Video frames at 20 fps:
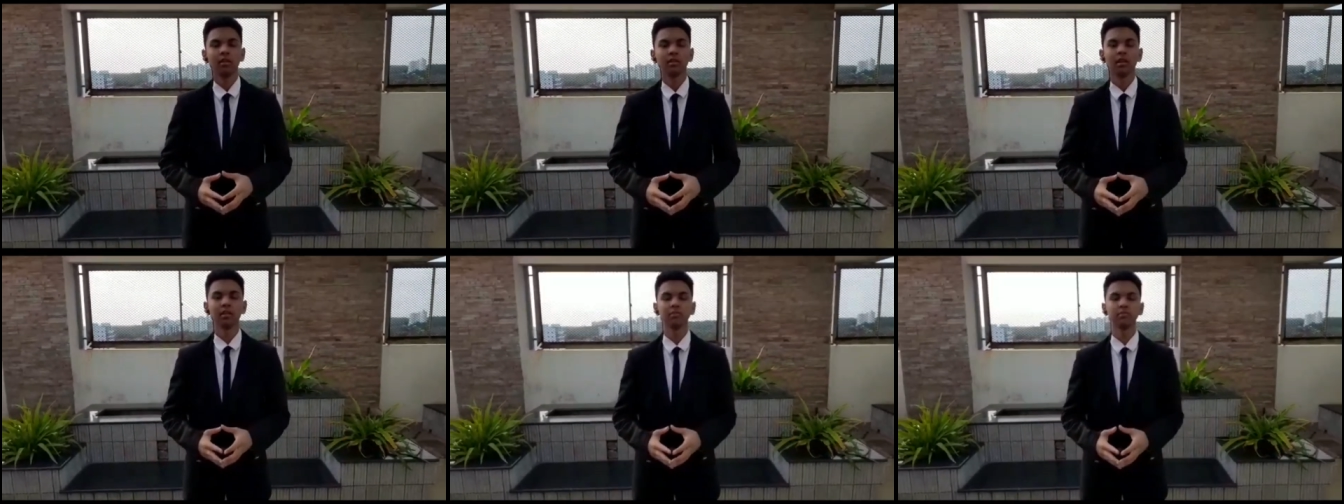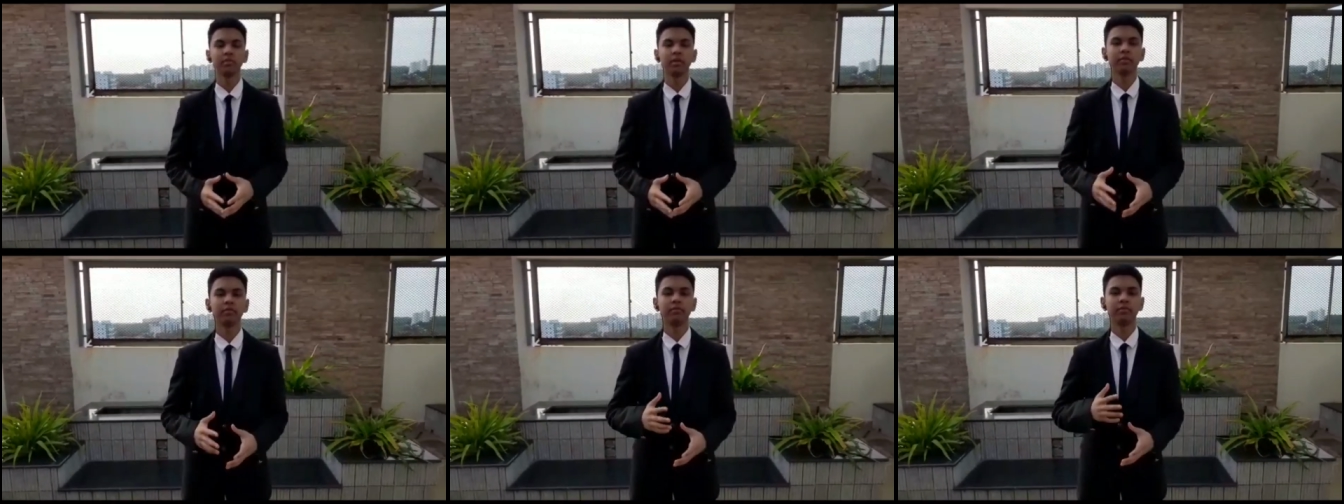That's
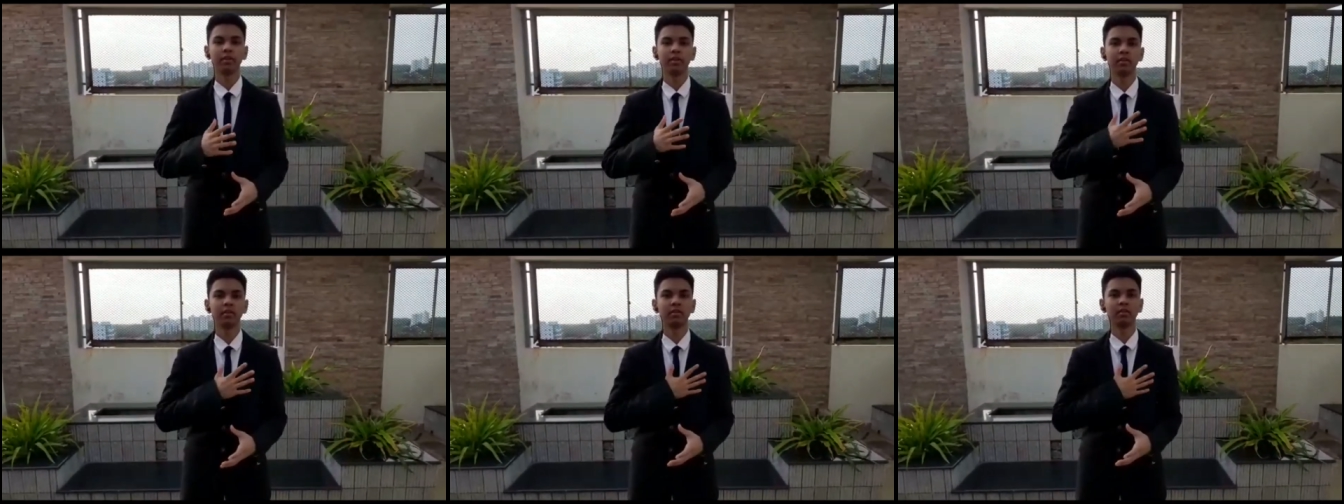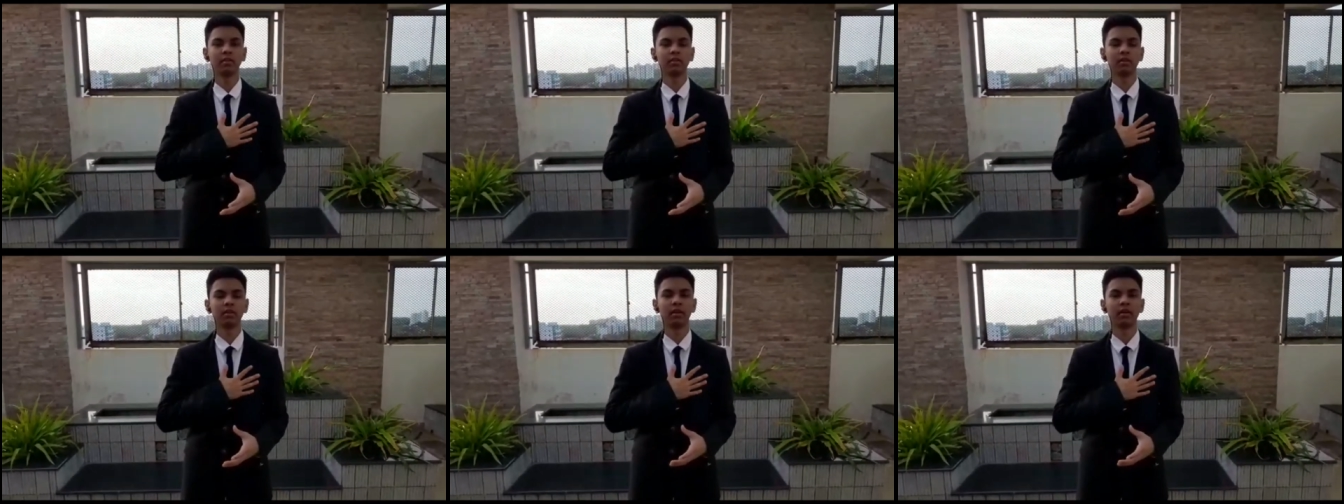why we
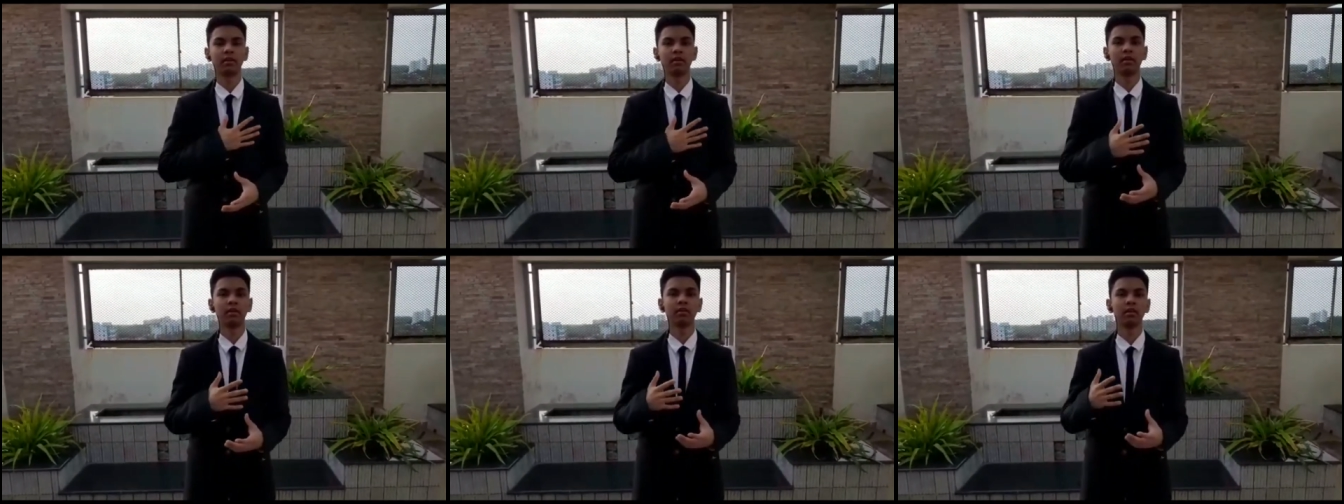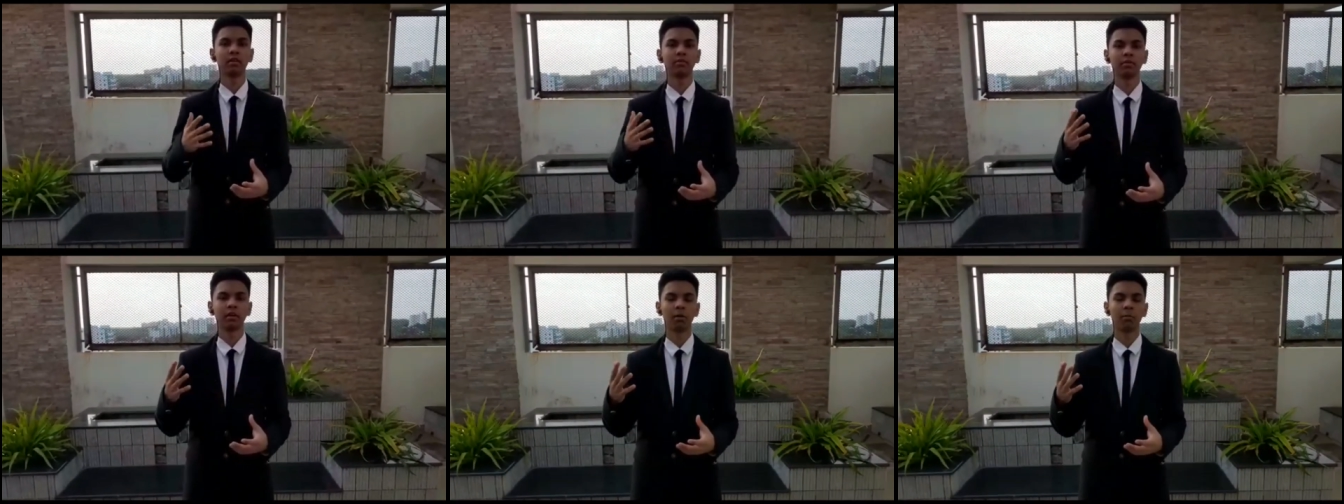here at
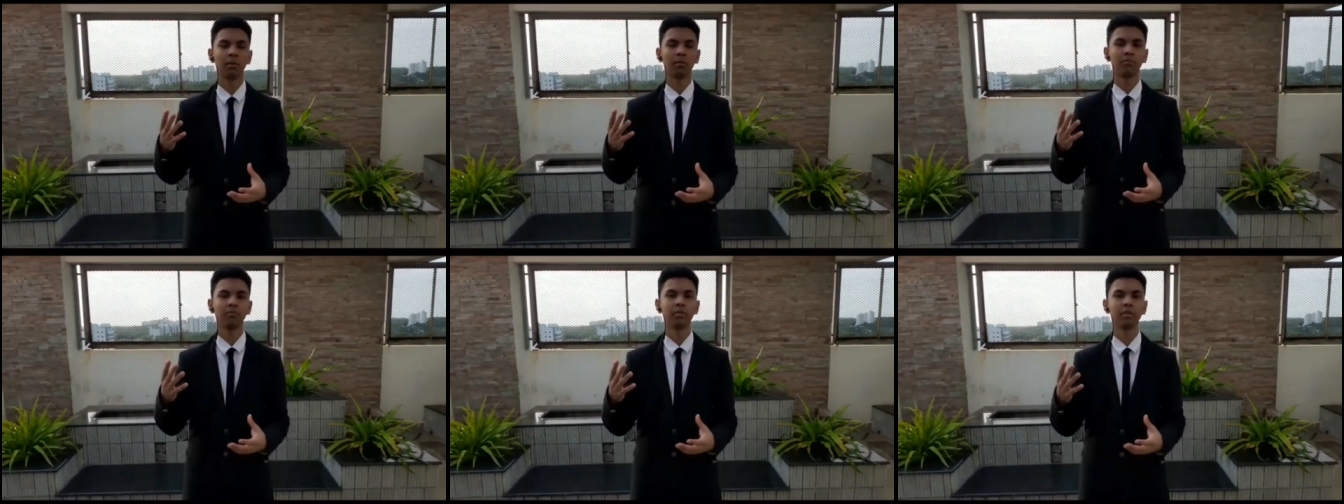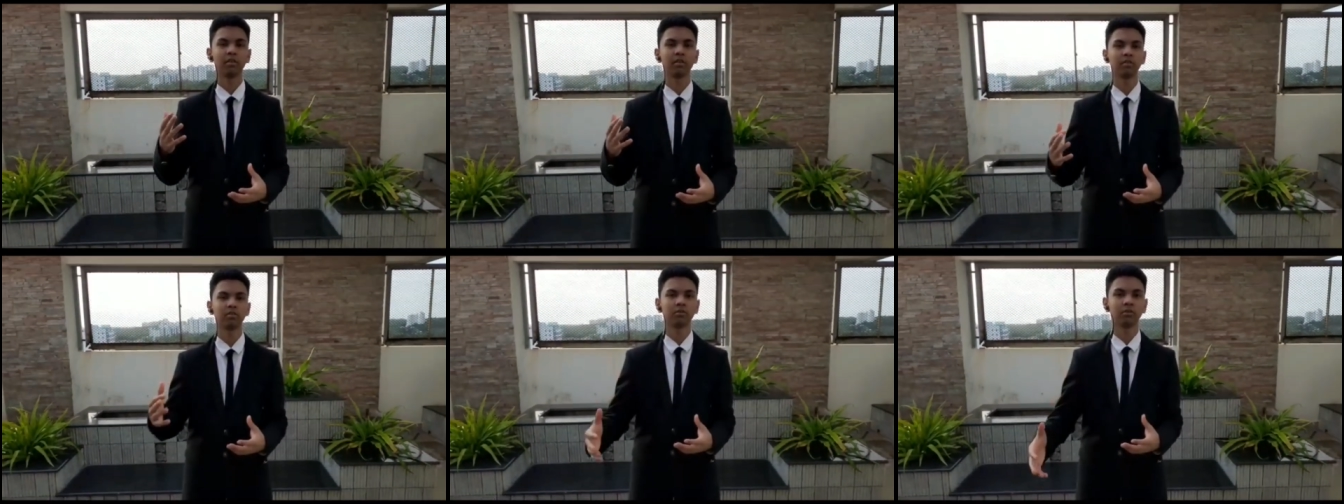Realth have come up
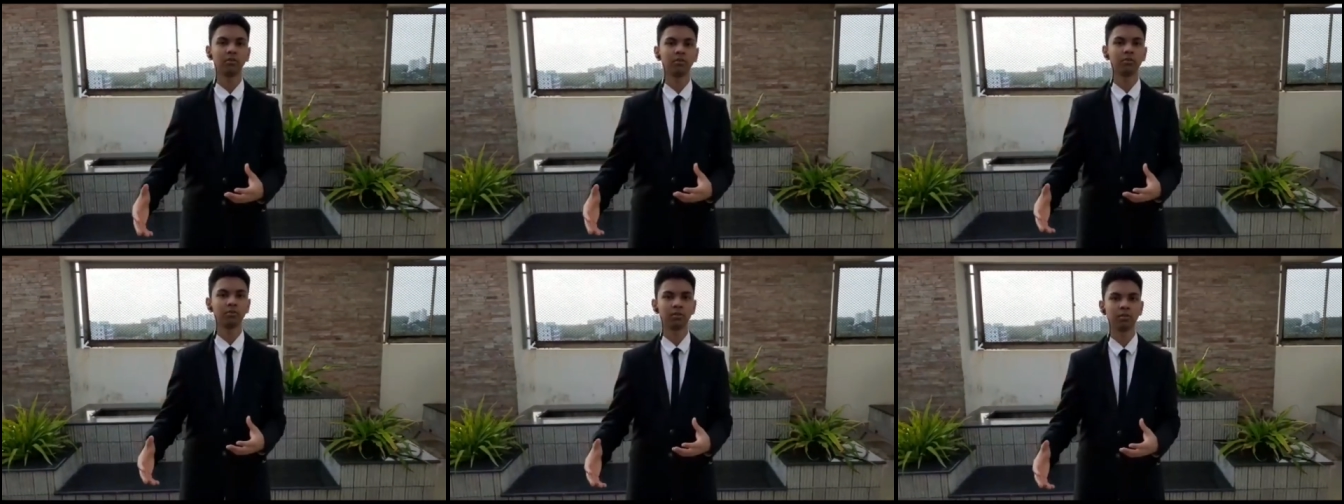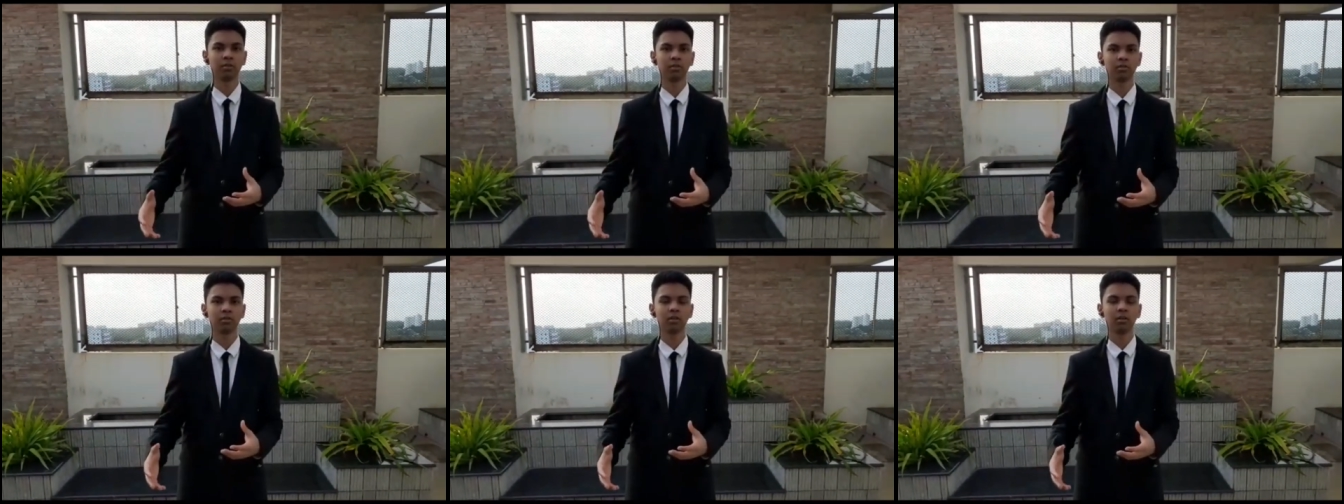with a
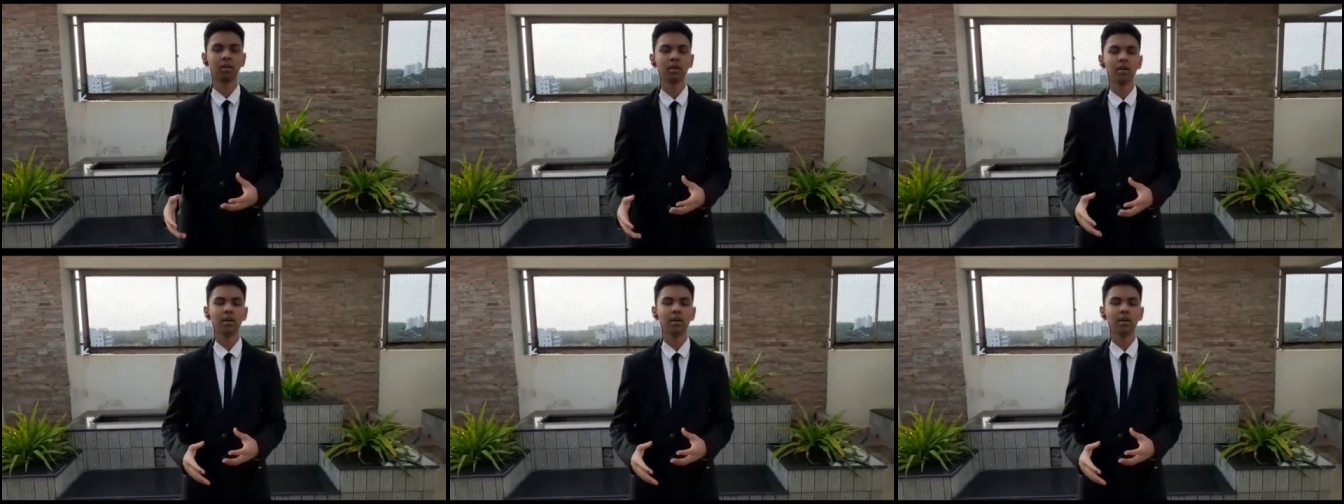solution,